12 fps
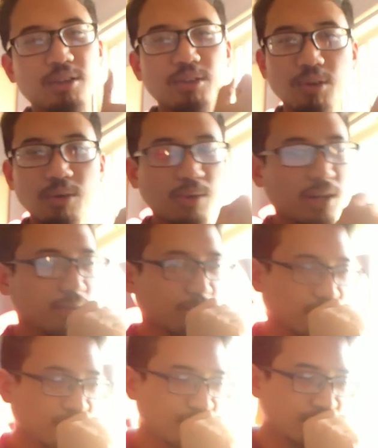Norway.
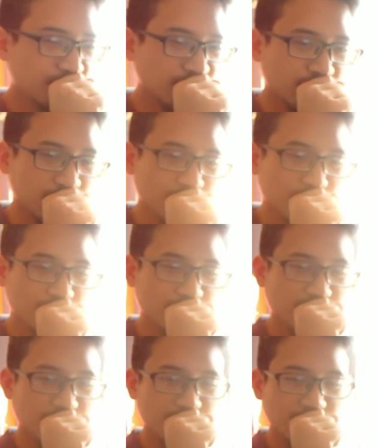
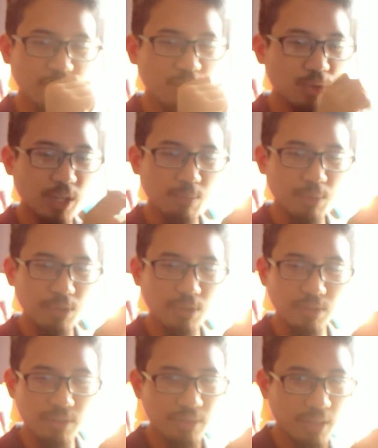
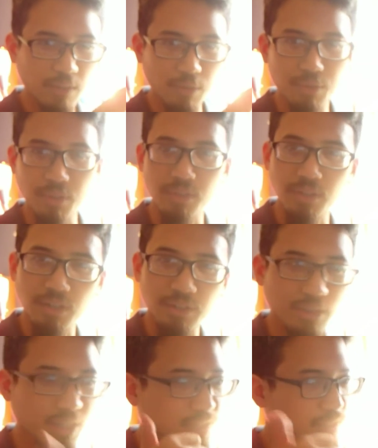Incredible everything there.
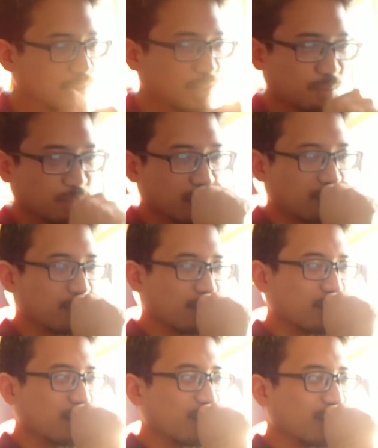You guys, incredible
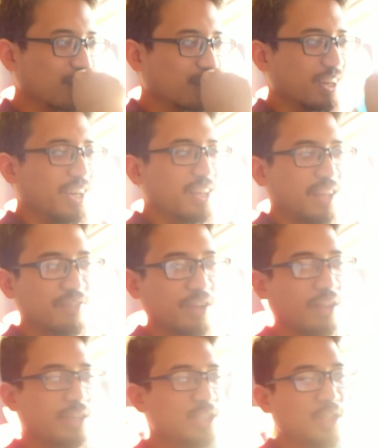everything there.
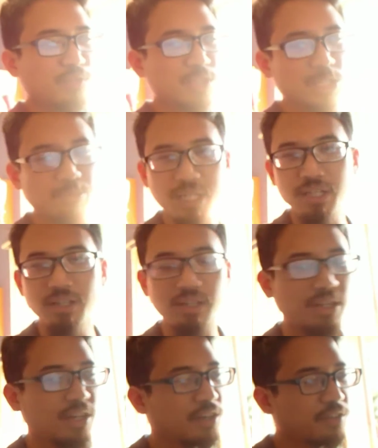Naphtali is known for
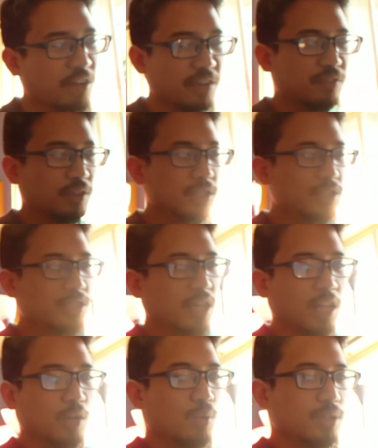speed, faithfulness,
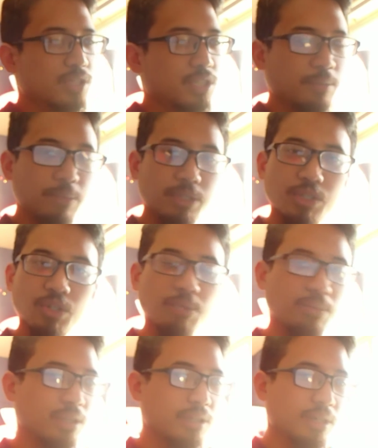eloquence, and musical
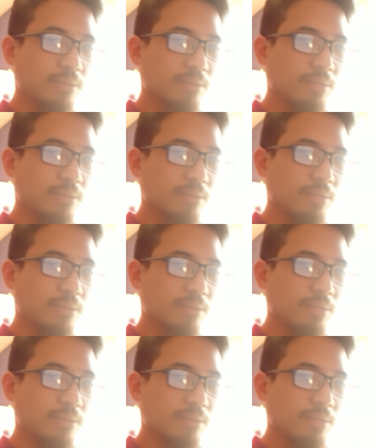ability.